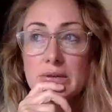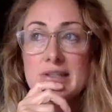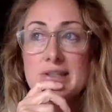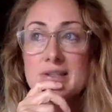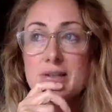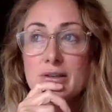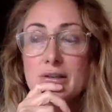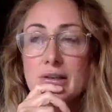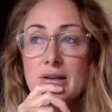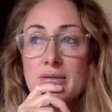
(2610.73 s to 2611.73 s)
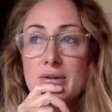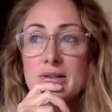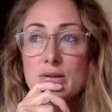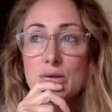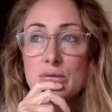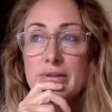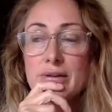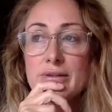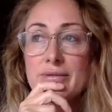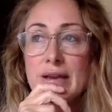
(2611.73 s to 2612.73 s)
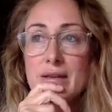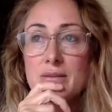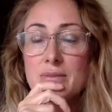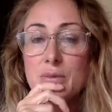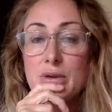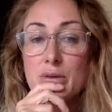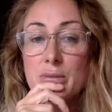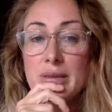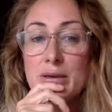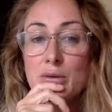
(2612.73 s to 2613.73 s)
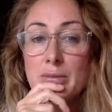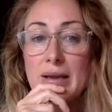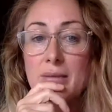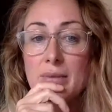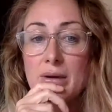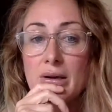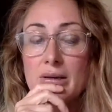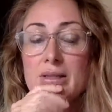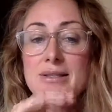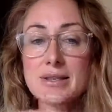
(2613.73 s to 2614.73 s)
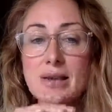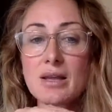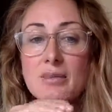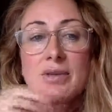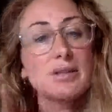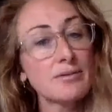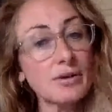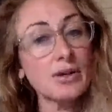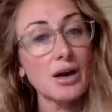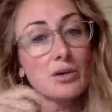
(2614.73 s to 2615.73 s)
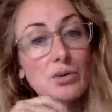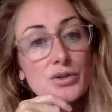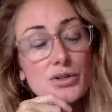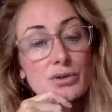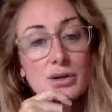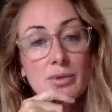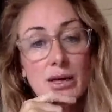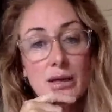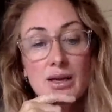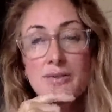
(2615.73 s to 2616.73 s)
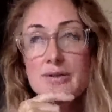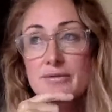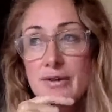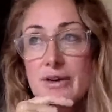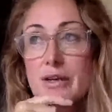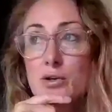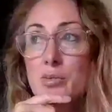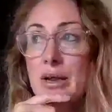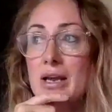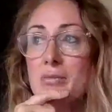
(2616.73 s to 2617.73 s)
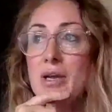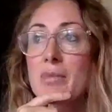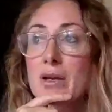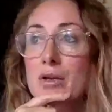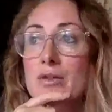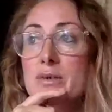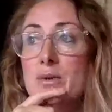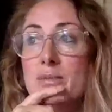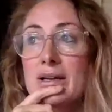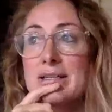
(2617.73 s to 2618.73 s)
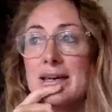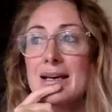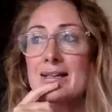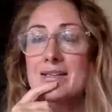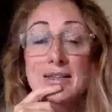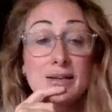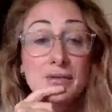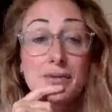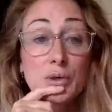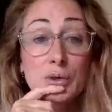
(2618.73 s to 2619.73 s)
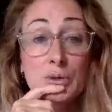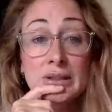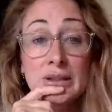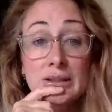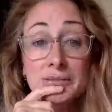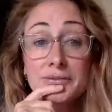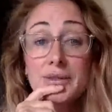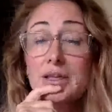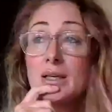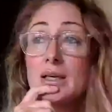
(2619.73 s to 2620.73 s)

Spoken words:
It's all very valid, but we don't want to be held back by it. And I say that because I felt like I was throughout my life. I was very held back by my loss with my dad because I never felt good enough.